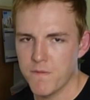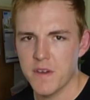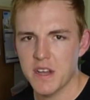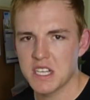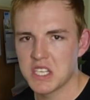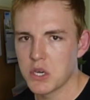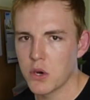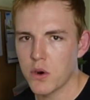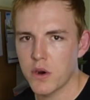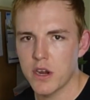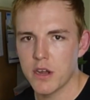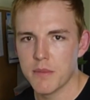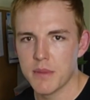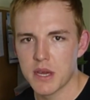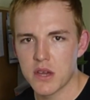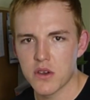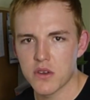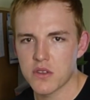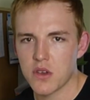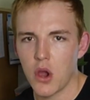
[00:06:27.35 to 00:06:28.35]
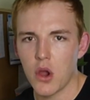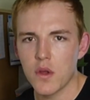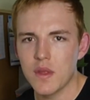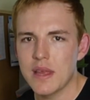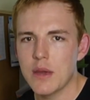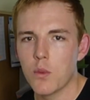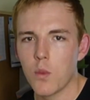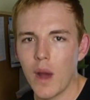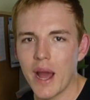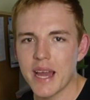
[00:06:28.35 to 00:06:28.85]
Victoria, because
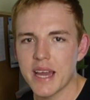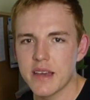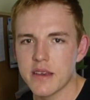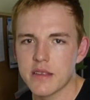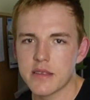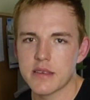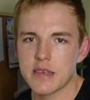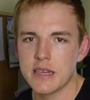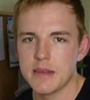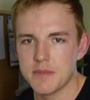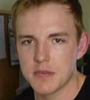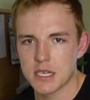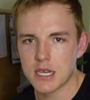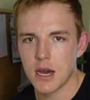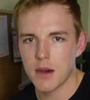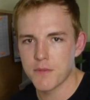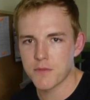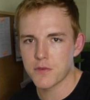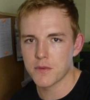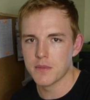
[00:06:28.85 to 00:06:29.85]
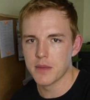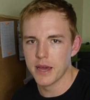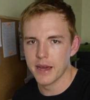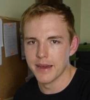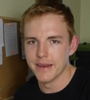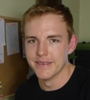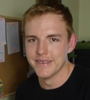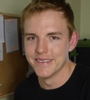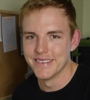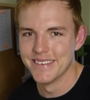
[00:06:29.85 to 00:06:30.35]
only wankers seem to come from
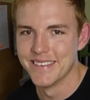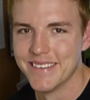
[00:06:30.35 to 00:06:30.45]
there.